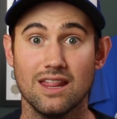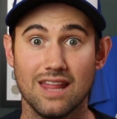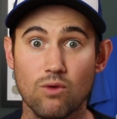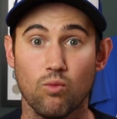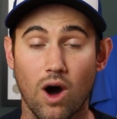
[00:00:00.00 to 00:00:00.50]

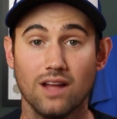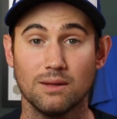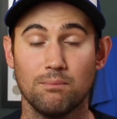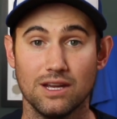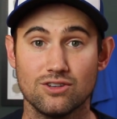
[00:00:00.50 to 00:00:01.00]
They want the
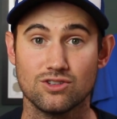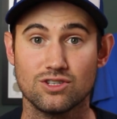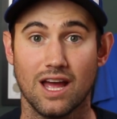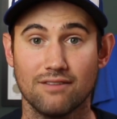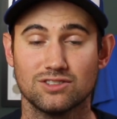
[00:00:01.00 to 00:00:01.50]
pitchers
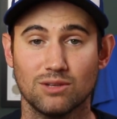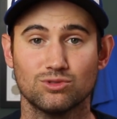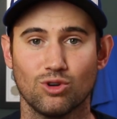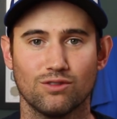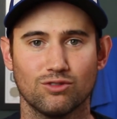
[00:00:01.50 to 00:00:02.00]
to have some
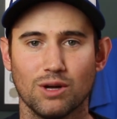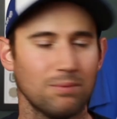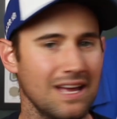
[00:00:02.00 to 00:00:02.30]
sort of grip.